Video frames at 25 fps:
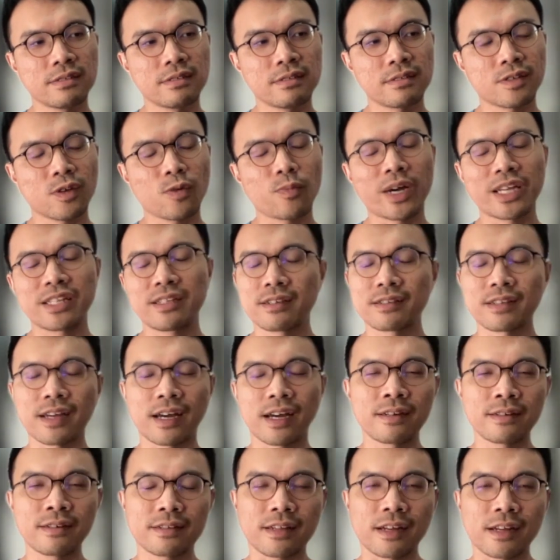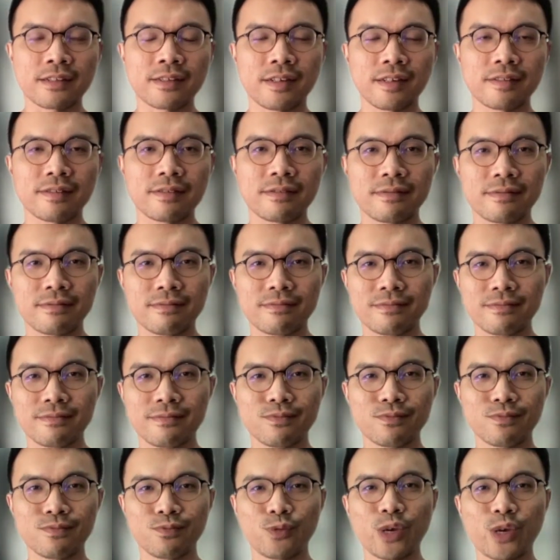my designer started.
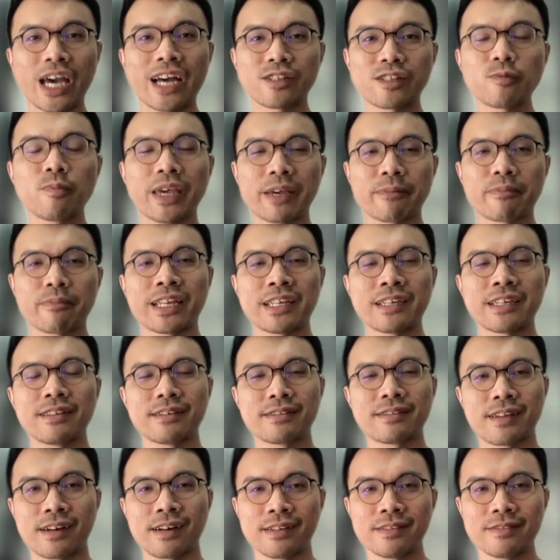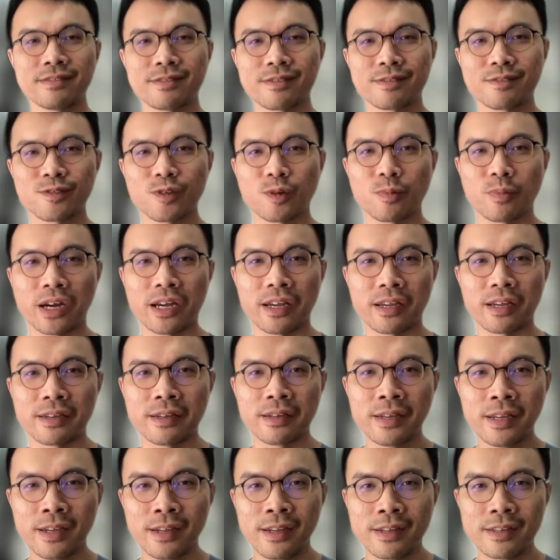We had to make many designs. So my
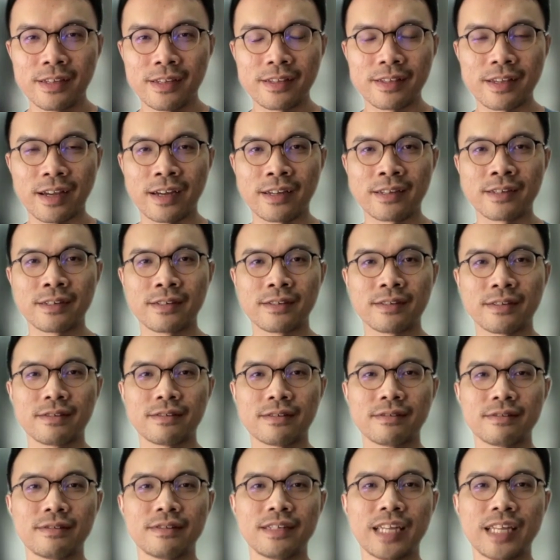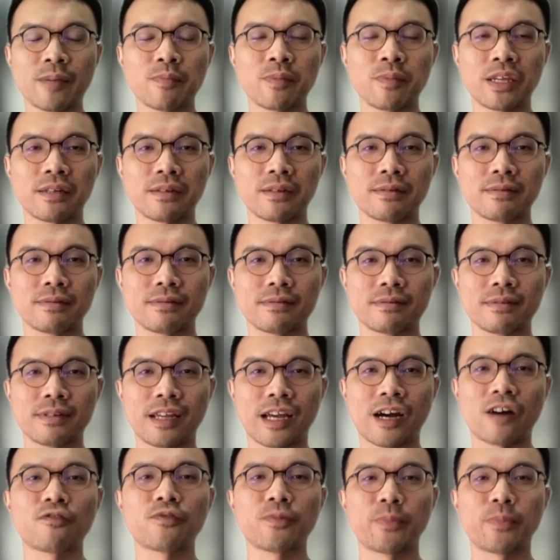designer named it
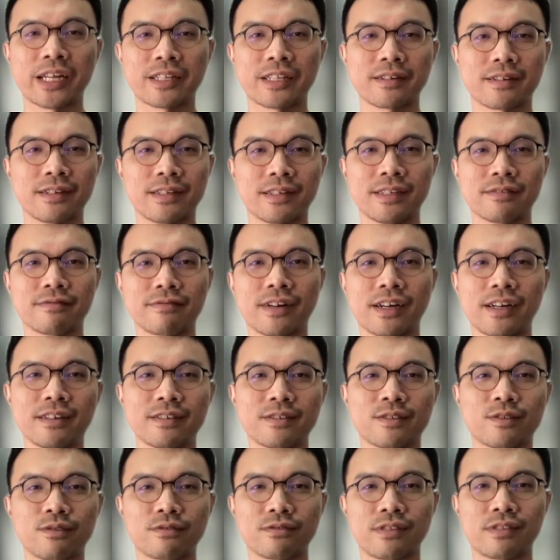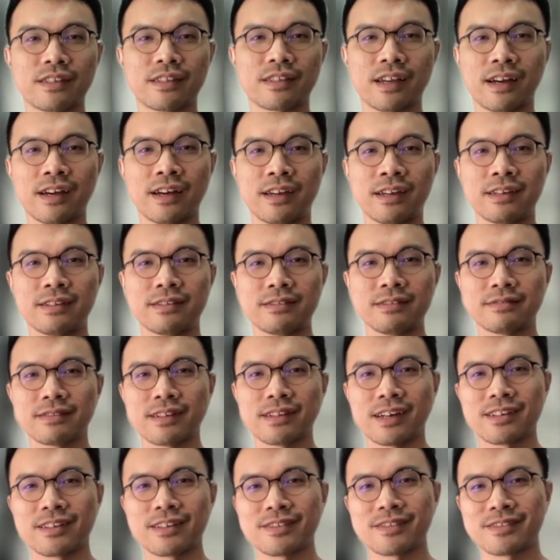alphabetically, right? So design
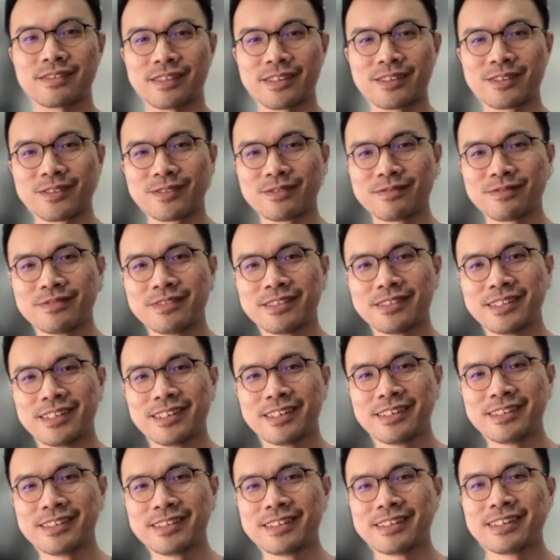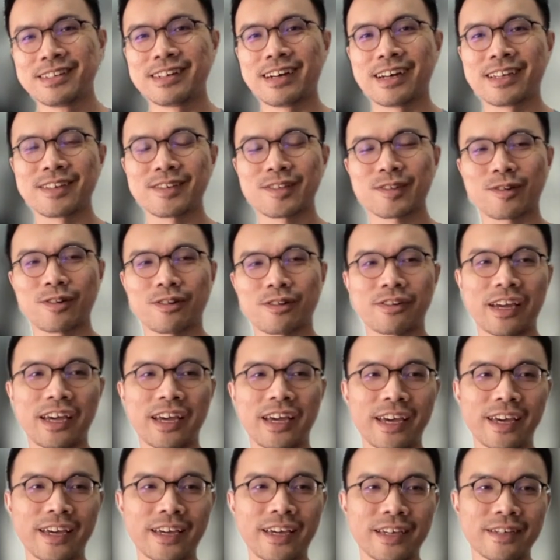underscore
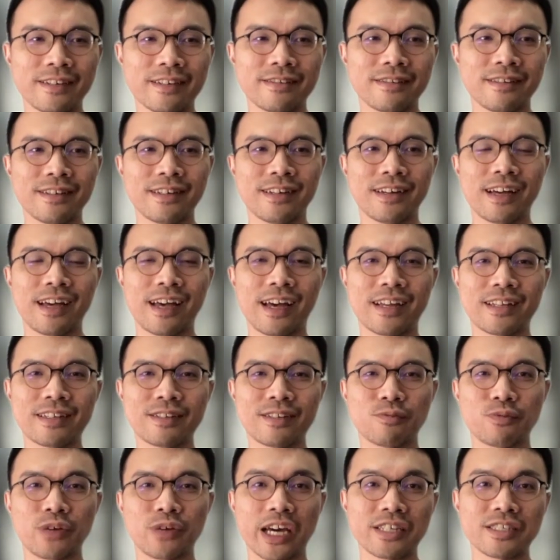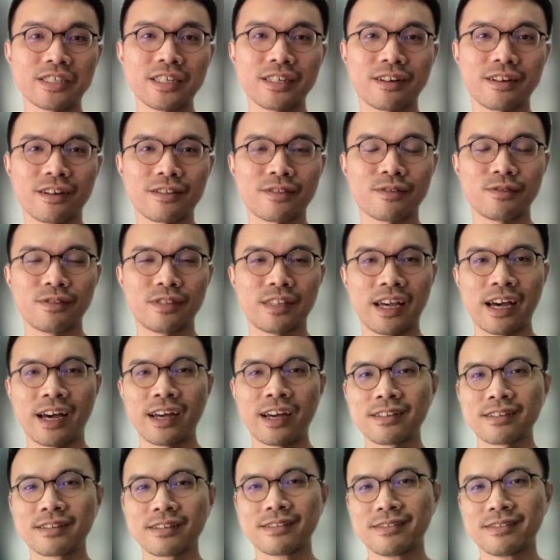A, and we actually got to Z.